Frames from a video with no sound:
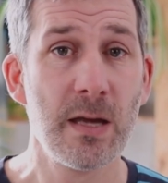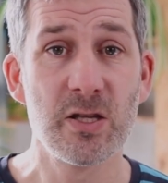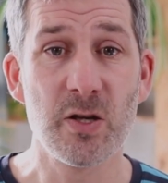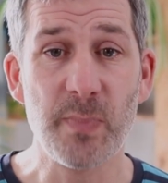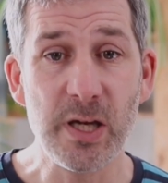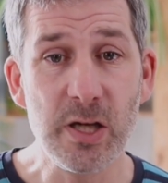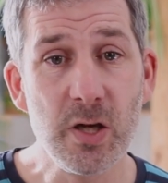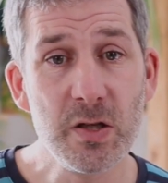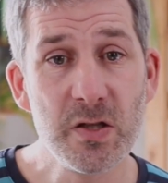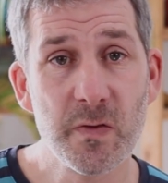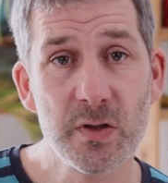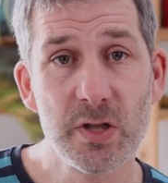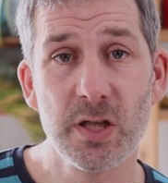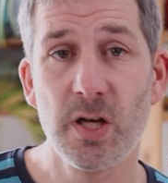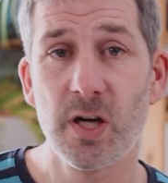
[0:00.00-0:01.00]
So it'd be
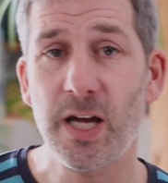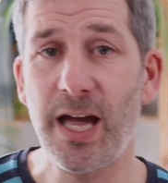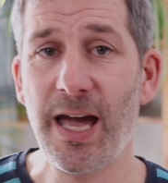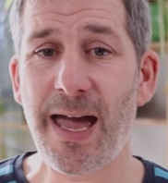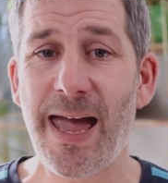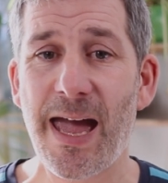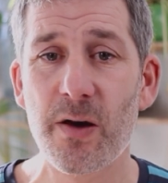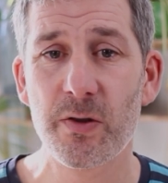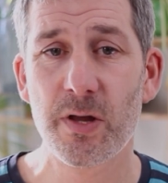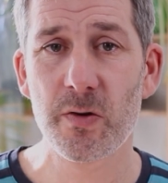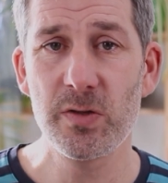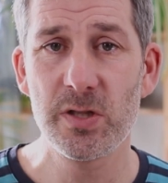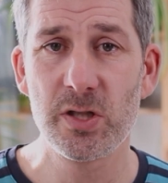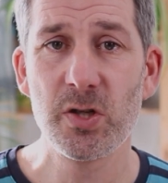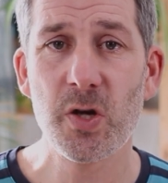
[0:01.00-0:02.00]
useful to look at how
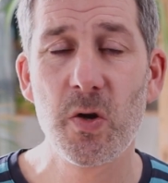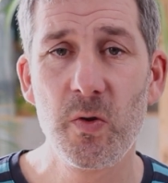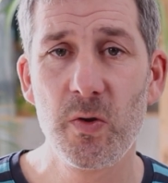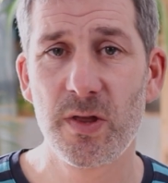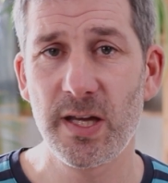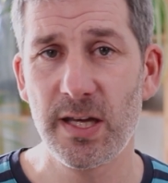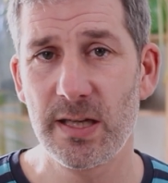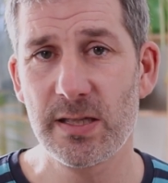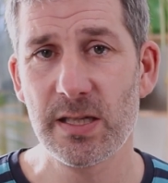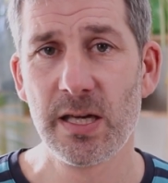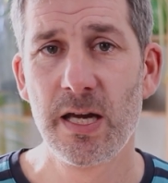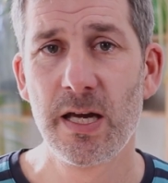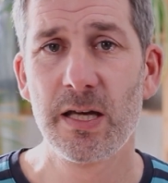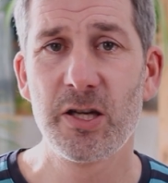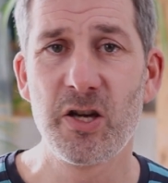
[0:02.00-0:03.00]
those 2 things
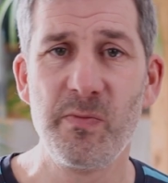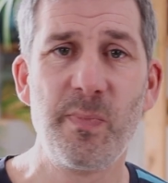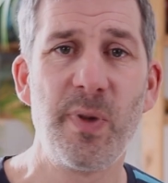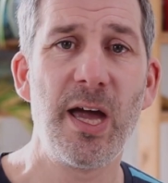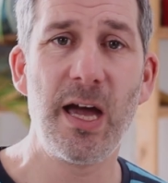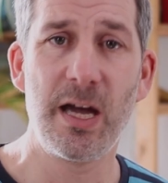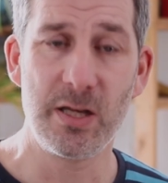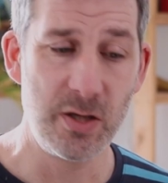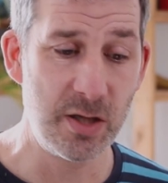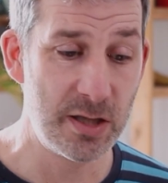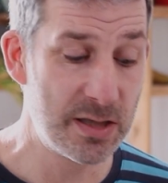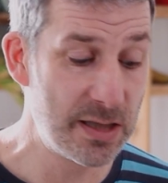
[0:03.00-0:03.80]
compare. You